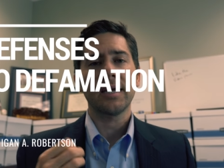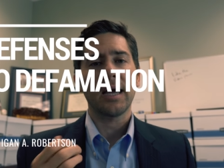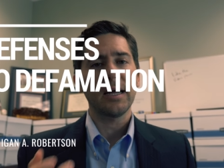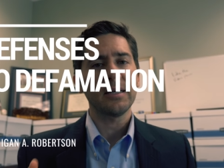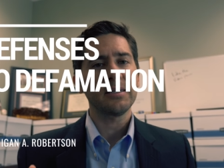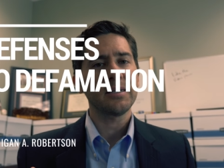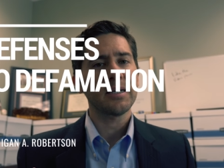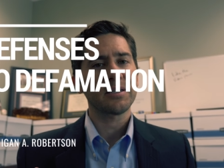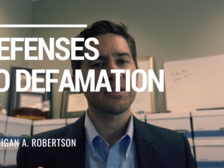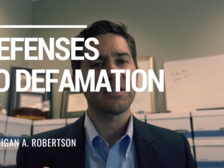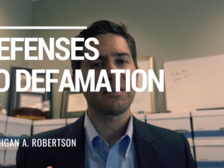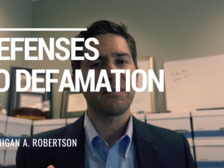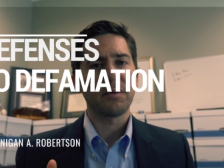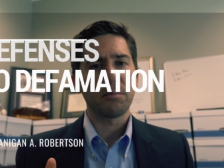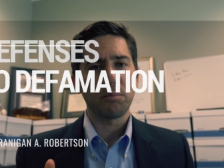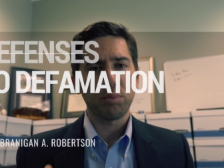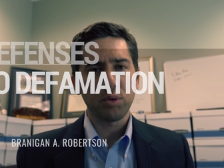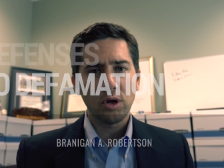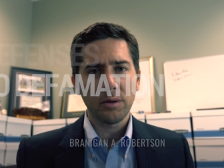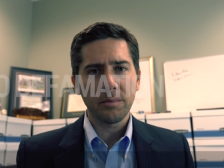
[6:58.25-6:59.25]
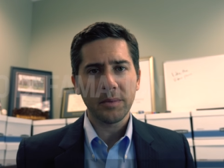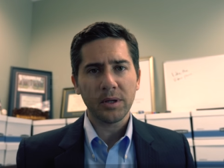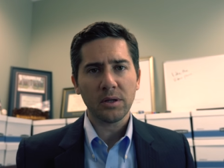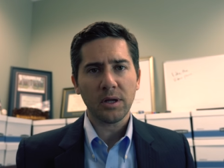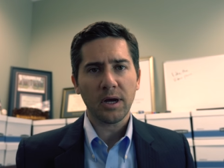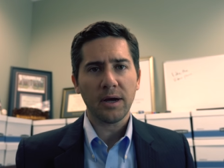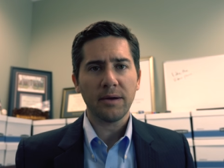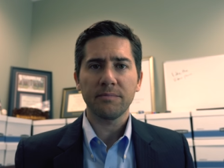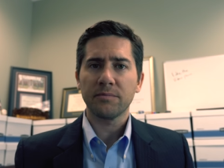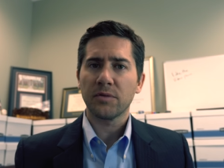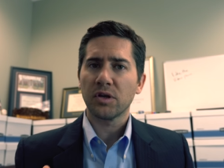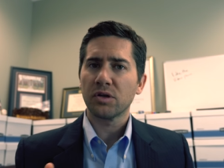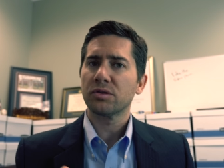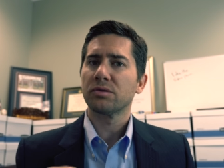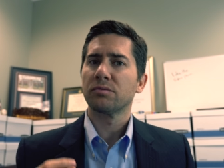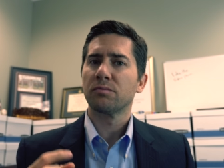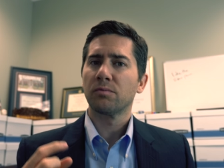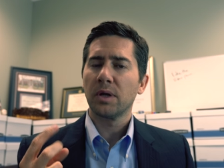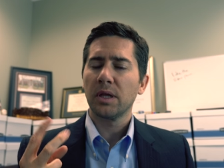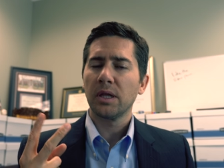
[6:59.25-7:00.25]
the context of employment law,
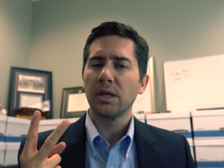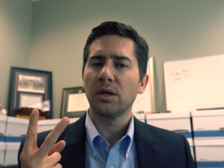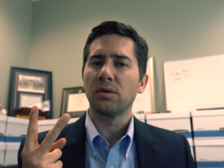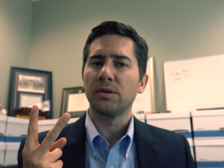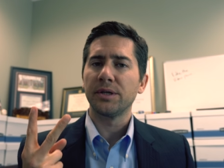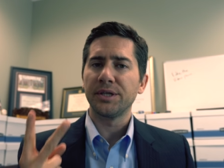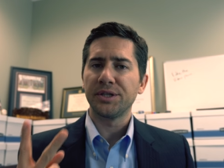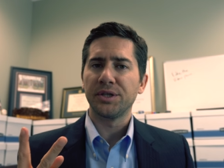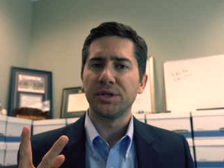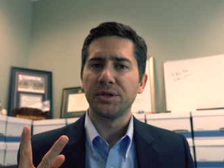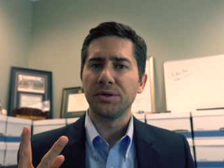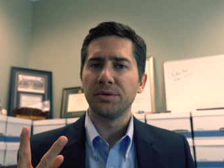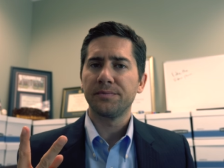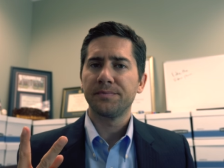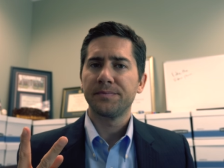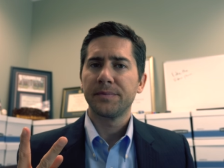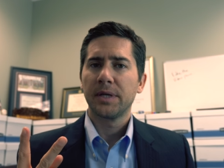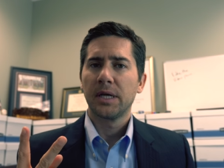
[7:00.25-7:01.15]
there's really only two.